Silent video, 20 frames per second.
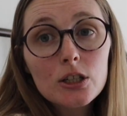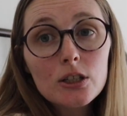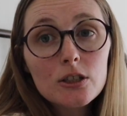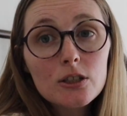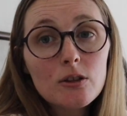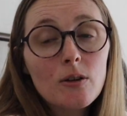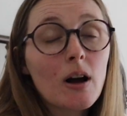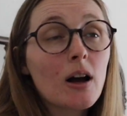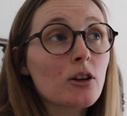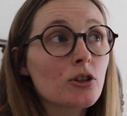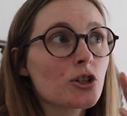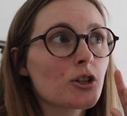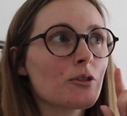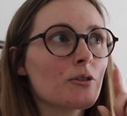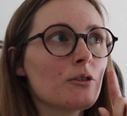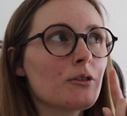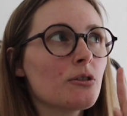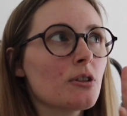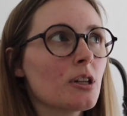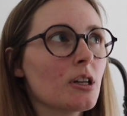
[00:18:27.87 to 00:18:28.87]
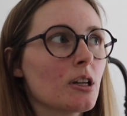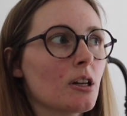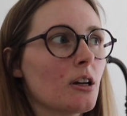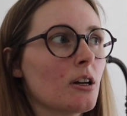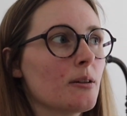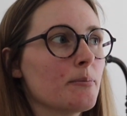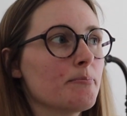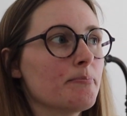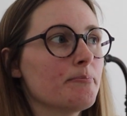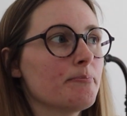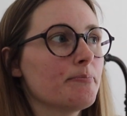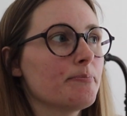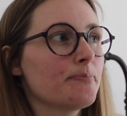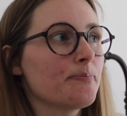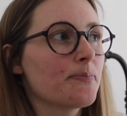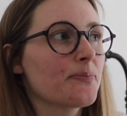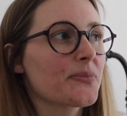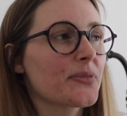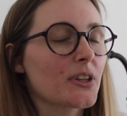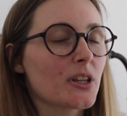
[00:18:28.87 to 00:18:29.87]
So I'll show you the
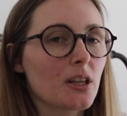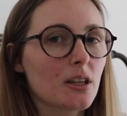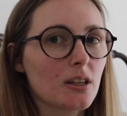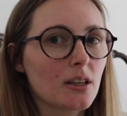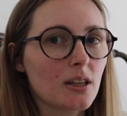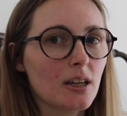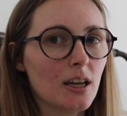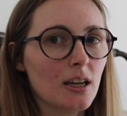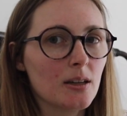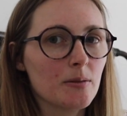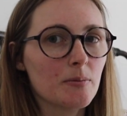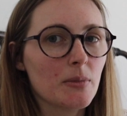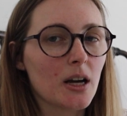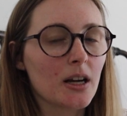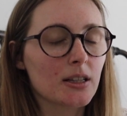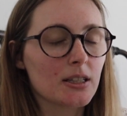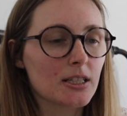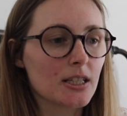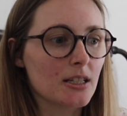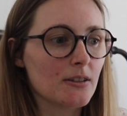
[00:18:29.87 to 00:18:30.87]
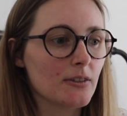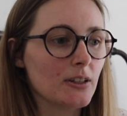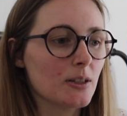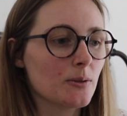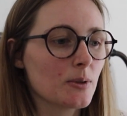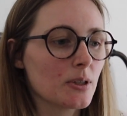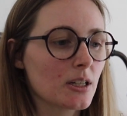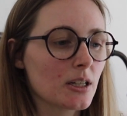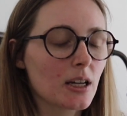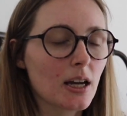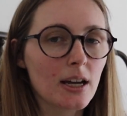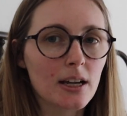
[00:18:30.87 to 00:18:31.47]
game on the TV when